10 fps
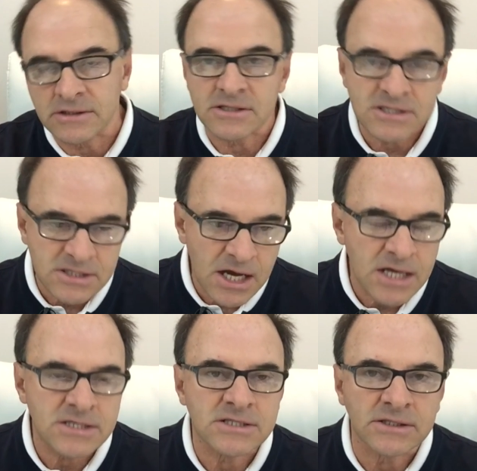
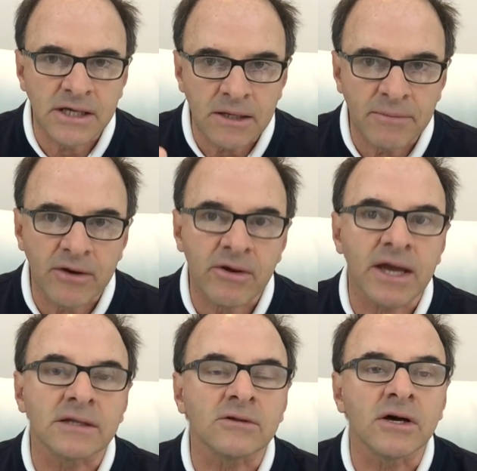discuss and get a better
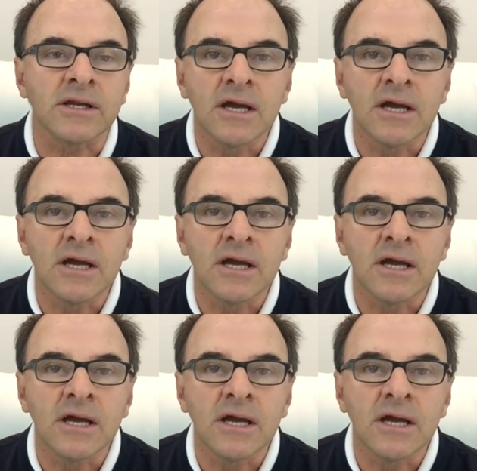handle on.